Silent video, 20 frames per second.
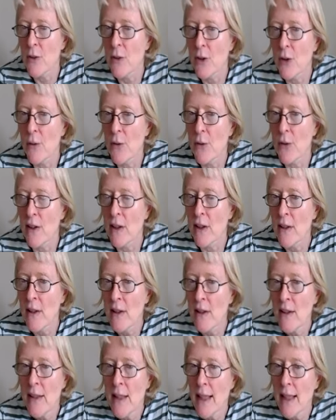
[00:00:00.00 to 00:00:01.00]
So the
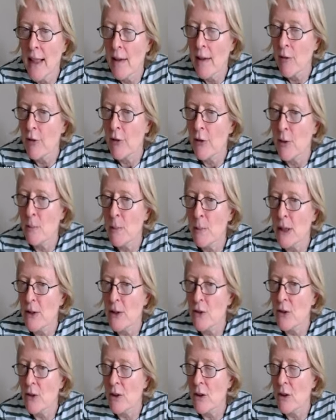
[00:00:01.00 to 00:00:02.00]
alpha and
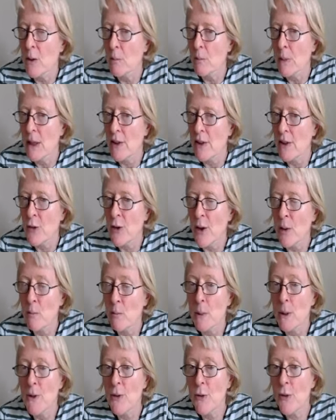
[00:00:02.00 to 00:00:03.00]
beta are complex
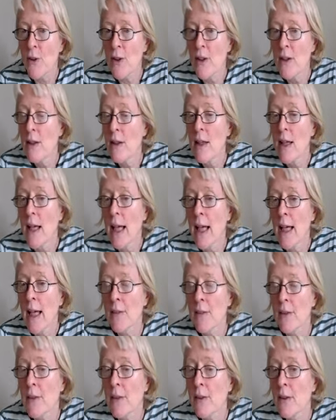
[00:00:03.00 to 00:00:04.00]
numbers
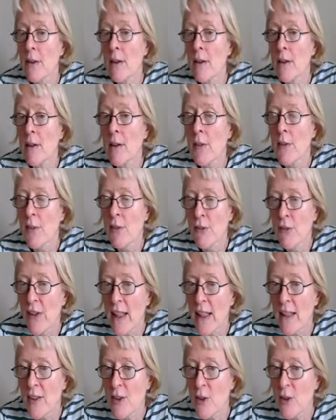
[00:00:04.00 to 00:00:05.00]
and the
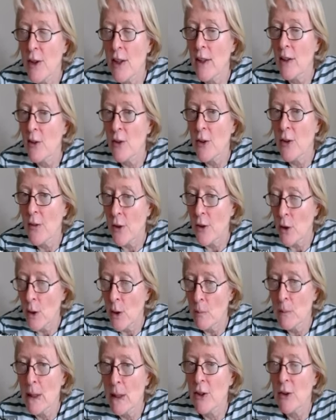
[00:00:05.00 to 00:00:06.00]
phase here, so the
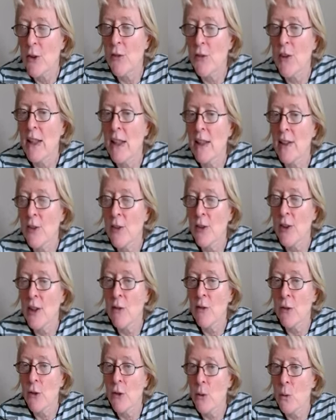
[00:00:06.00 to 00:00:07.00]
complex phase
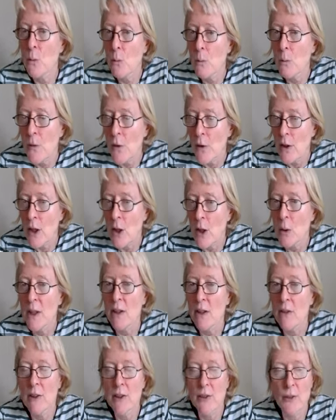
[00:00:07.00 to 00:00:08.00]
gives you the
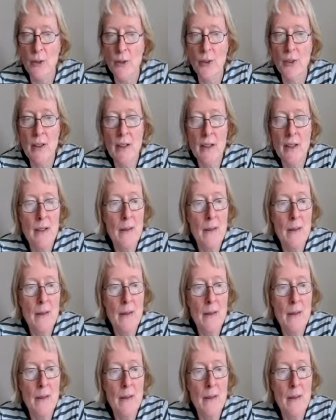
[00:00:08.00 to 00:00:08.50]
coherence.